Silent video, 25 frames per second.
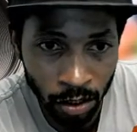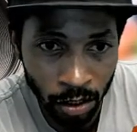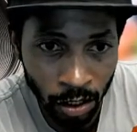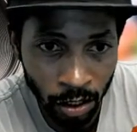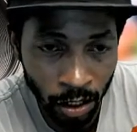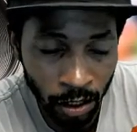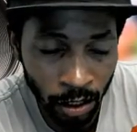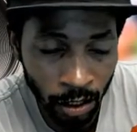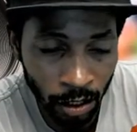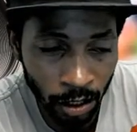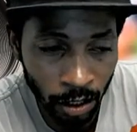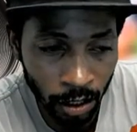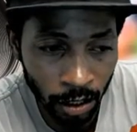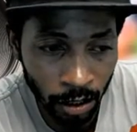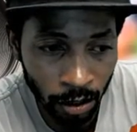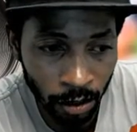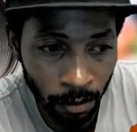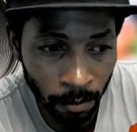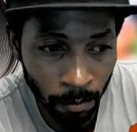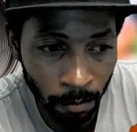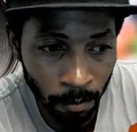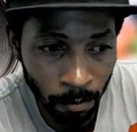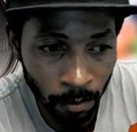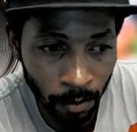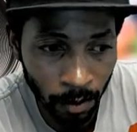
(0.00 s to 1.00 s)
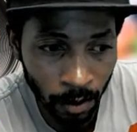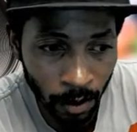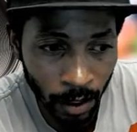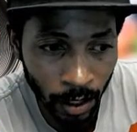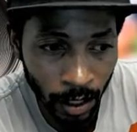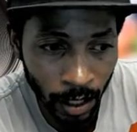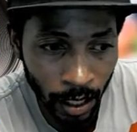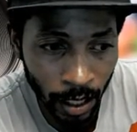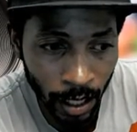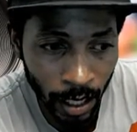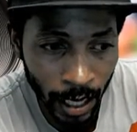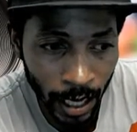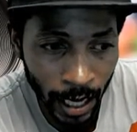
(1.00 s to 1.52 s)
scene here,
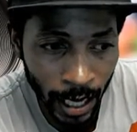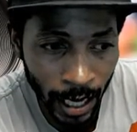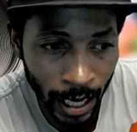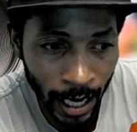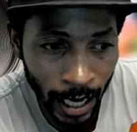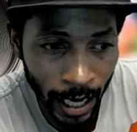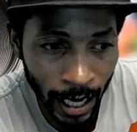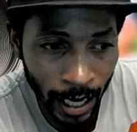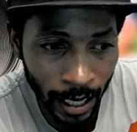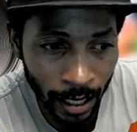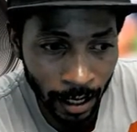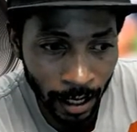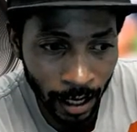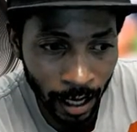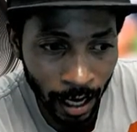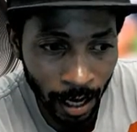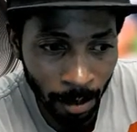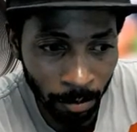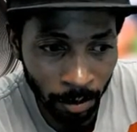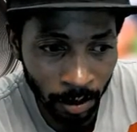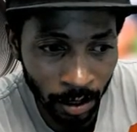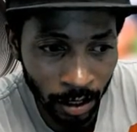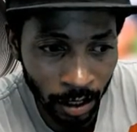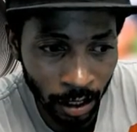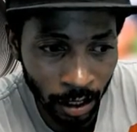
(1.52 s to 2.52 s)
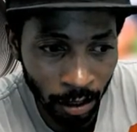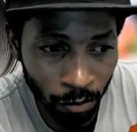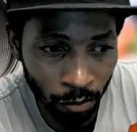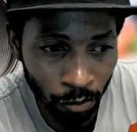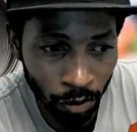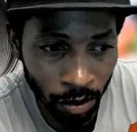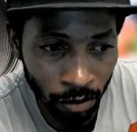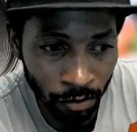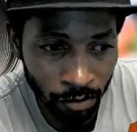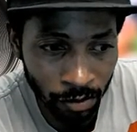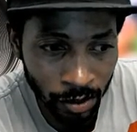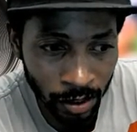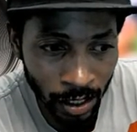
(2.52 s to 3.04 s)
and I'm going to get
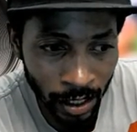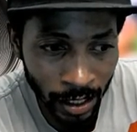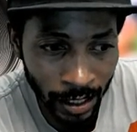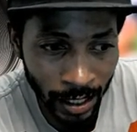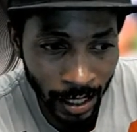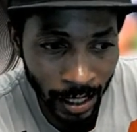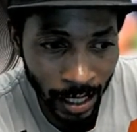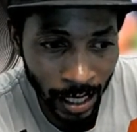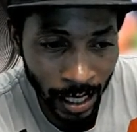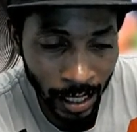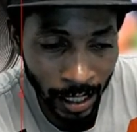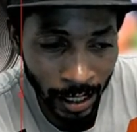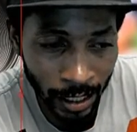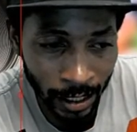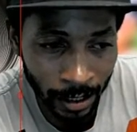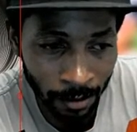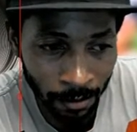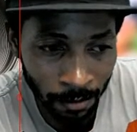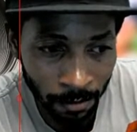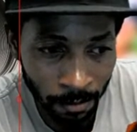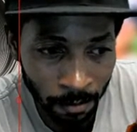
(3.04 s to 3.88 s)
rid of scene 9.